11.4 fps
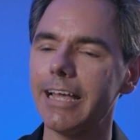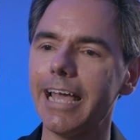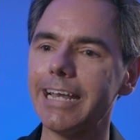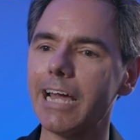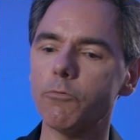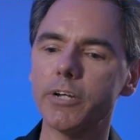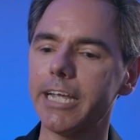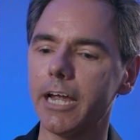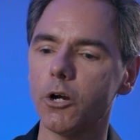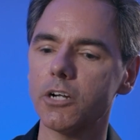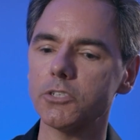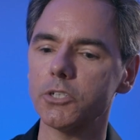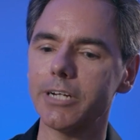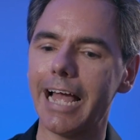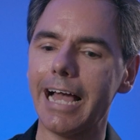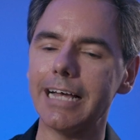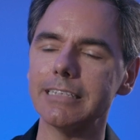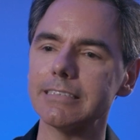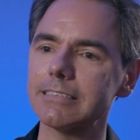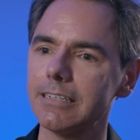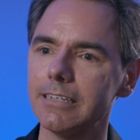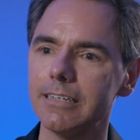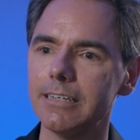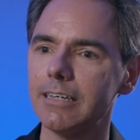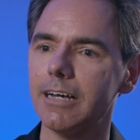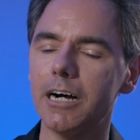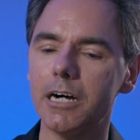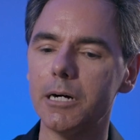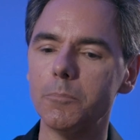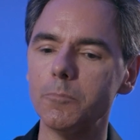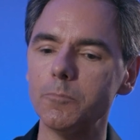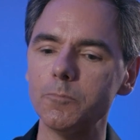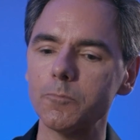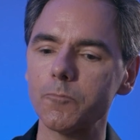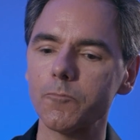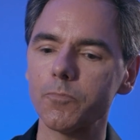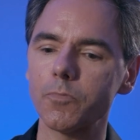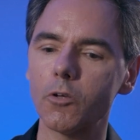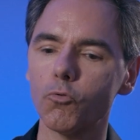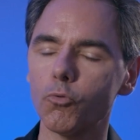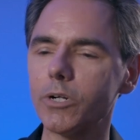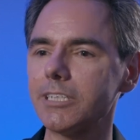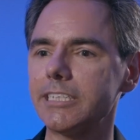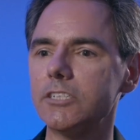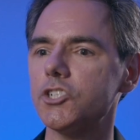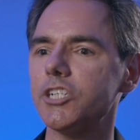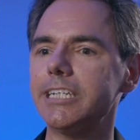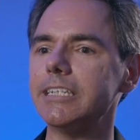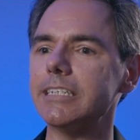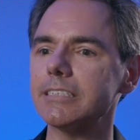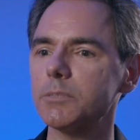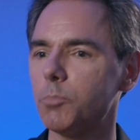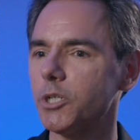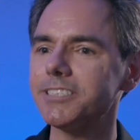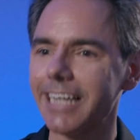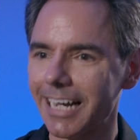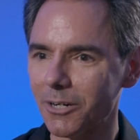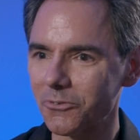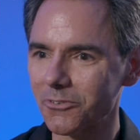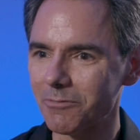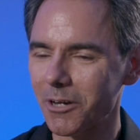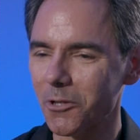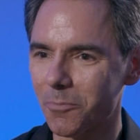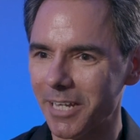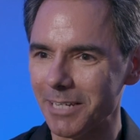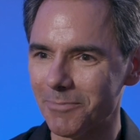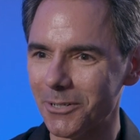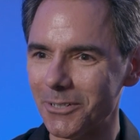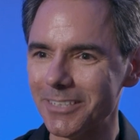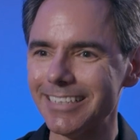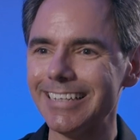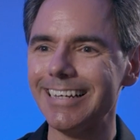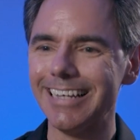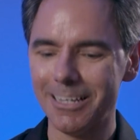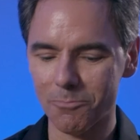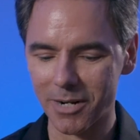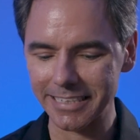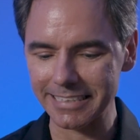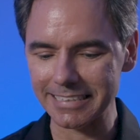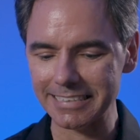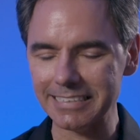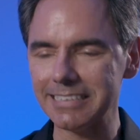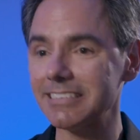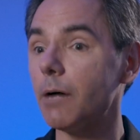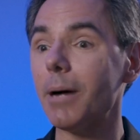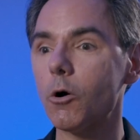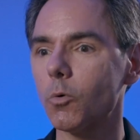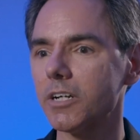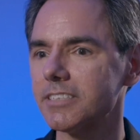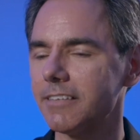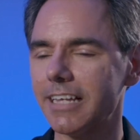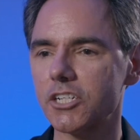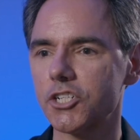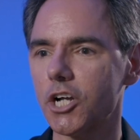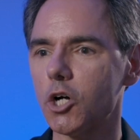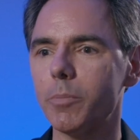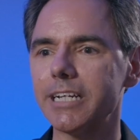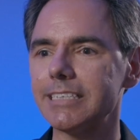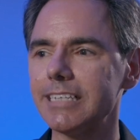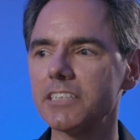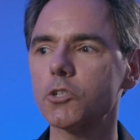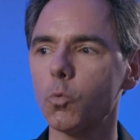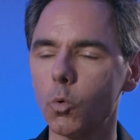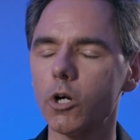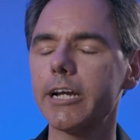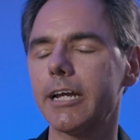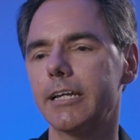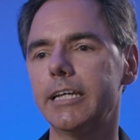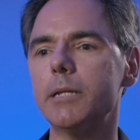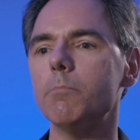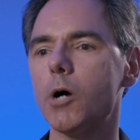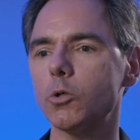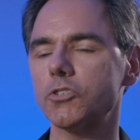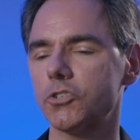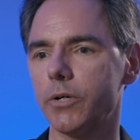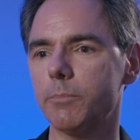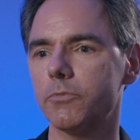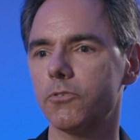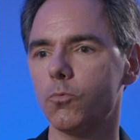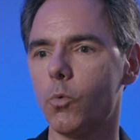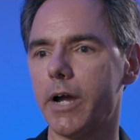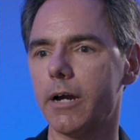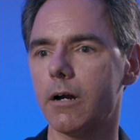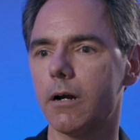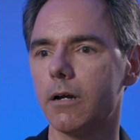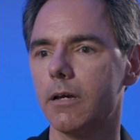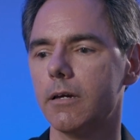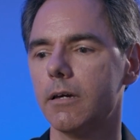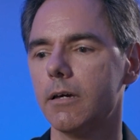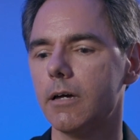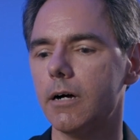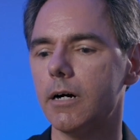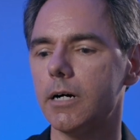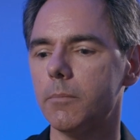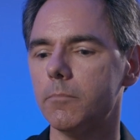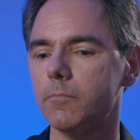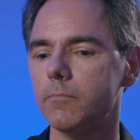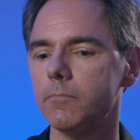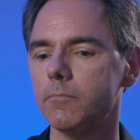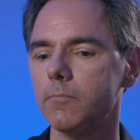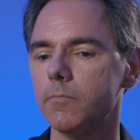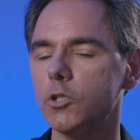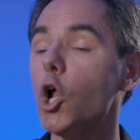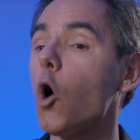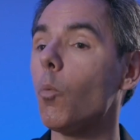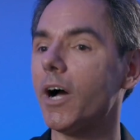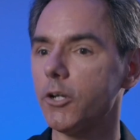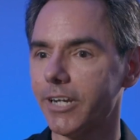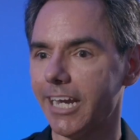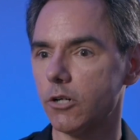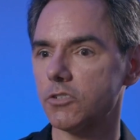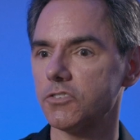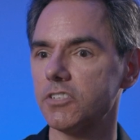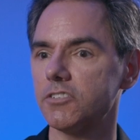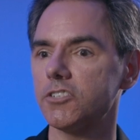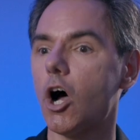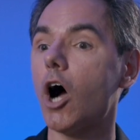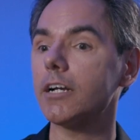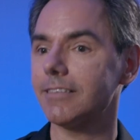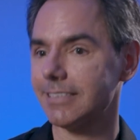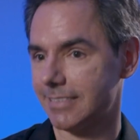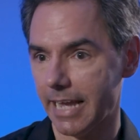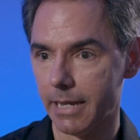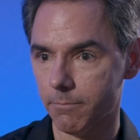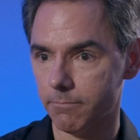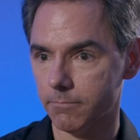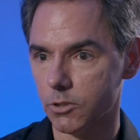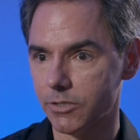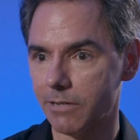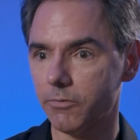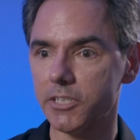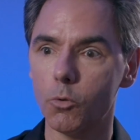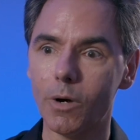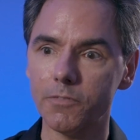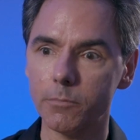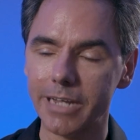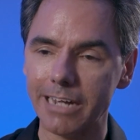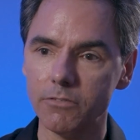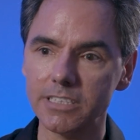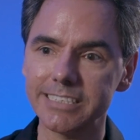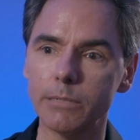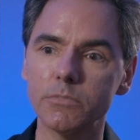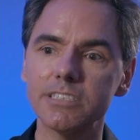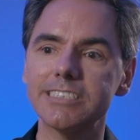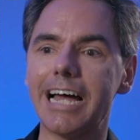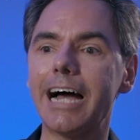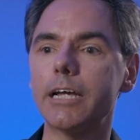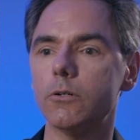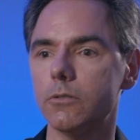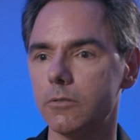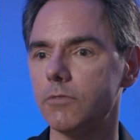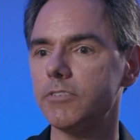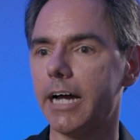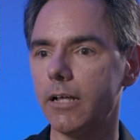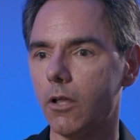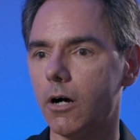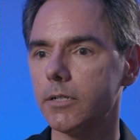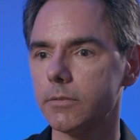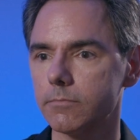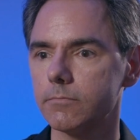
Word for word: And every character has um, really genius put downs of other people. But somehow it works on that show, but it doesn't work in most scripts where um, you don't want your characters to talk the same. You definitely don't want them to have the same style of dialogue